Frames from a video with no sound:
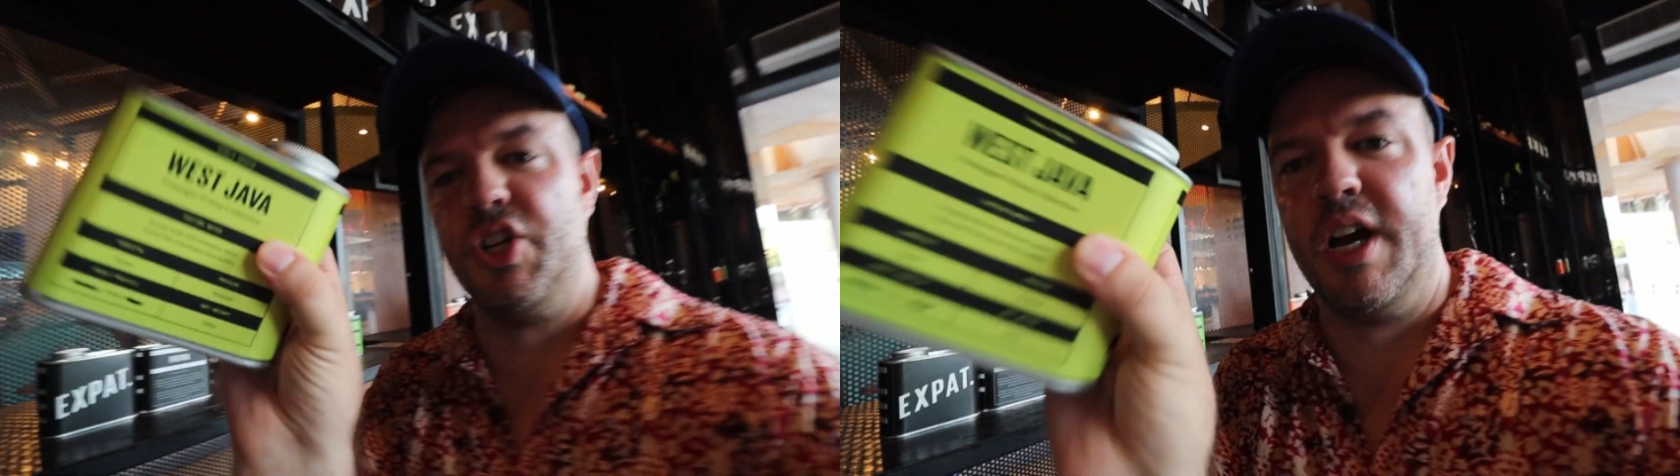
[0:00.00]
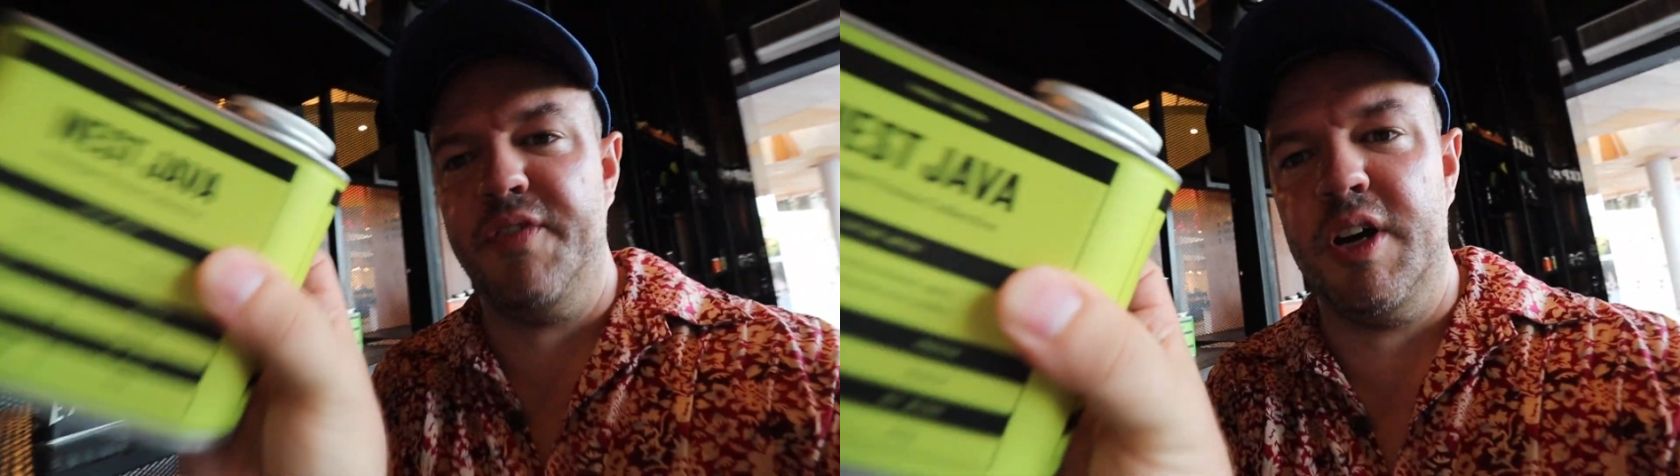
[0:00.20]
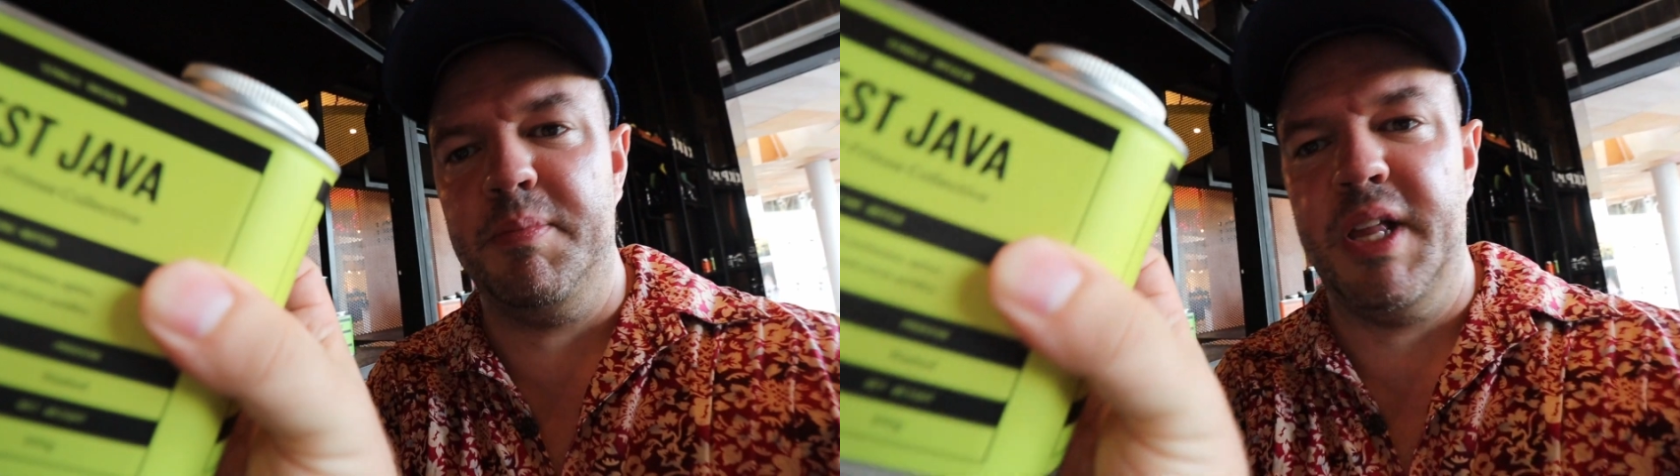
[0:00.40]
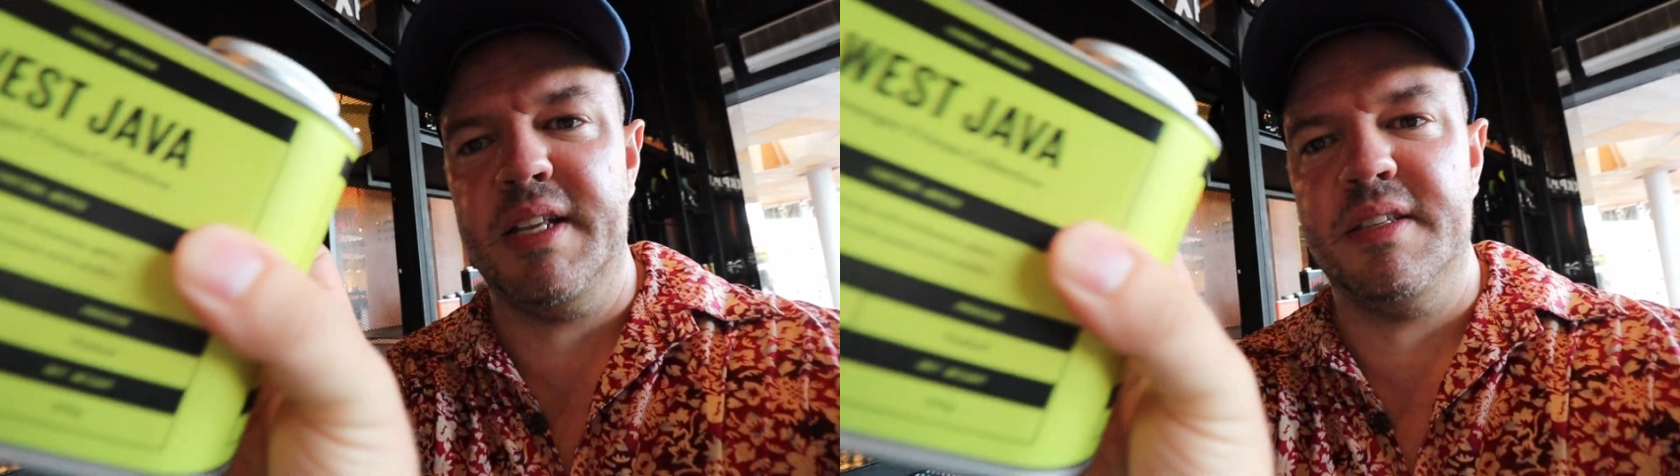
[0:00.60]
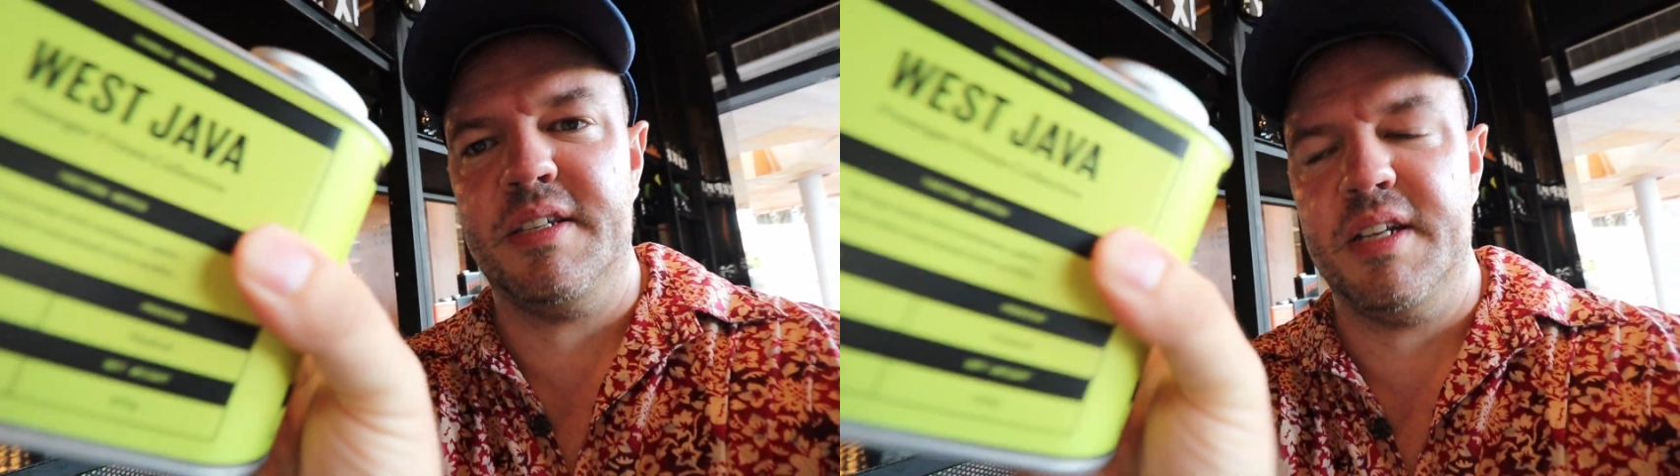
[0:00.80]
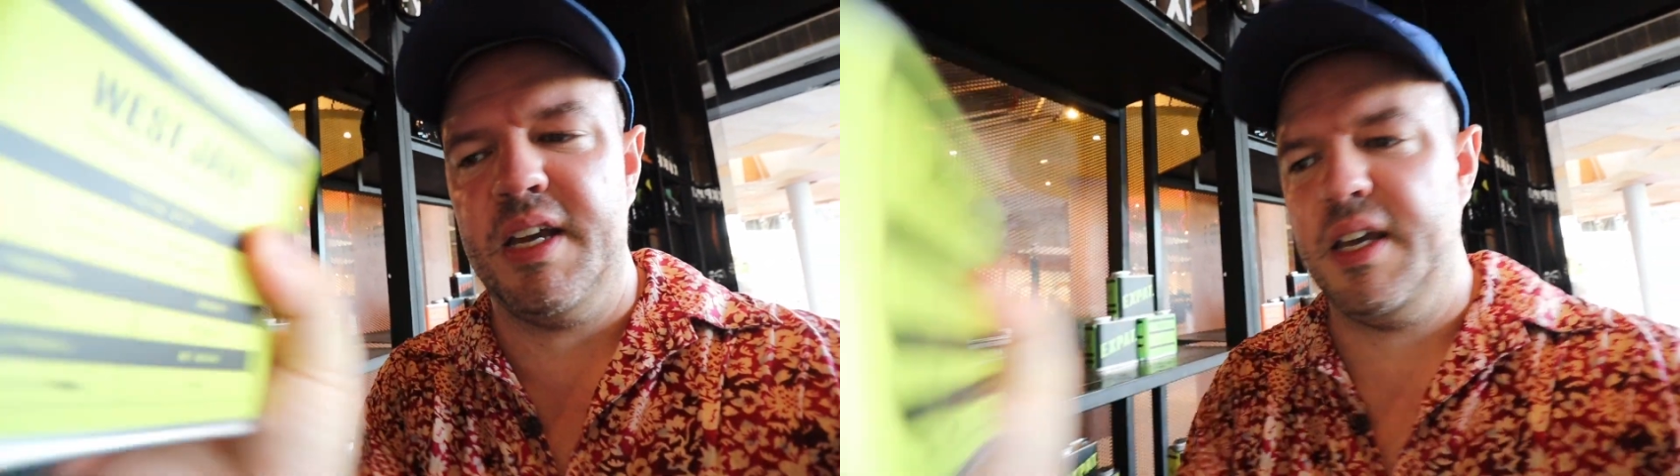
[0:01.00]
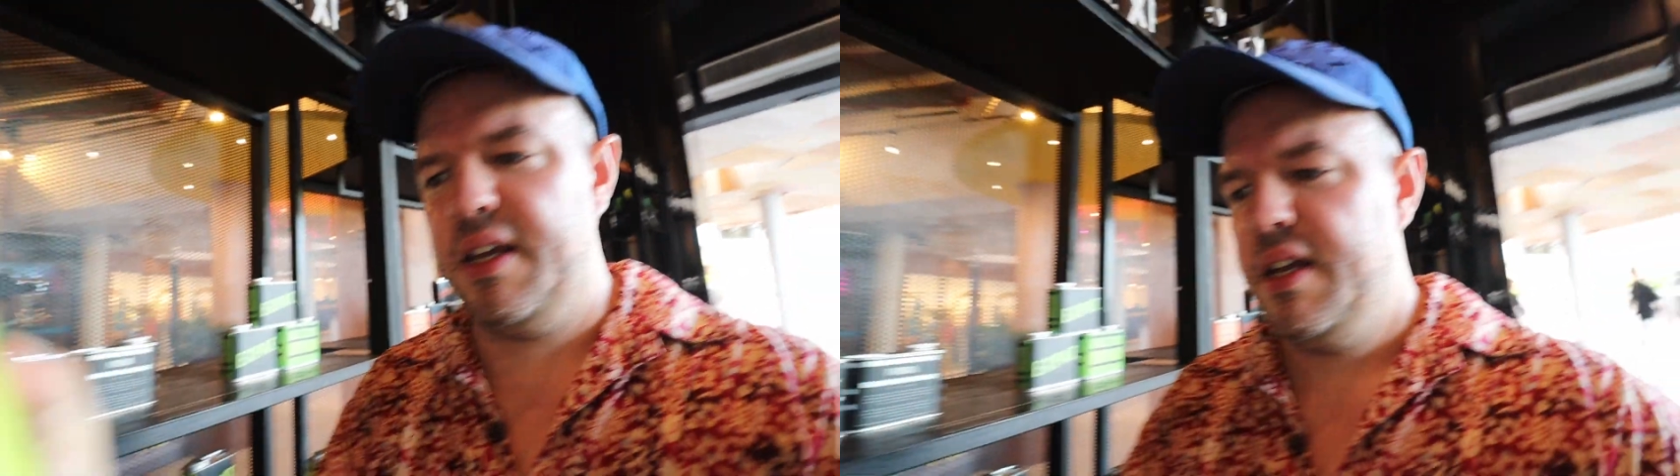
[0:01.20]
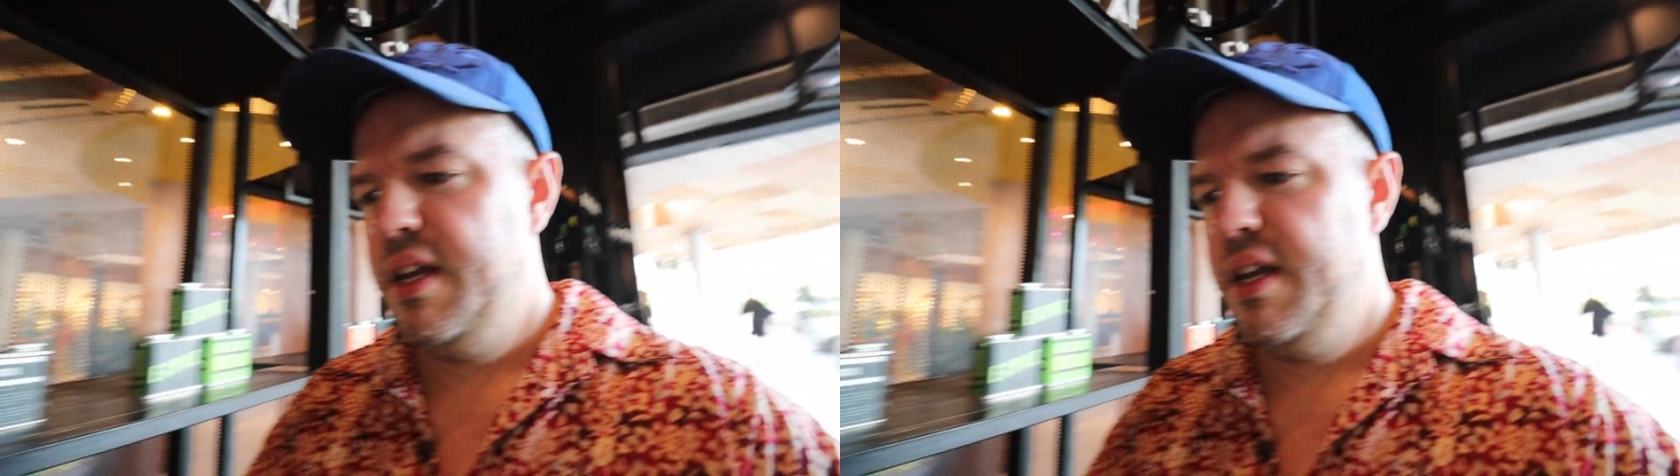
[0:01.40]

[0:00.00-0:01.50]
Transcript: Java blend today.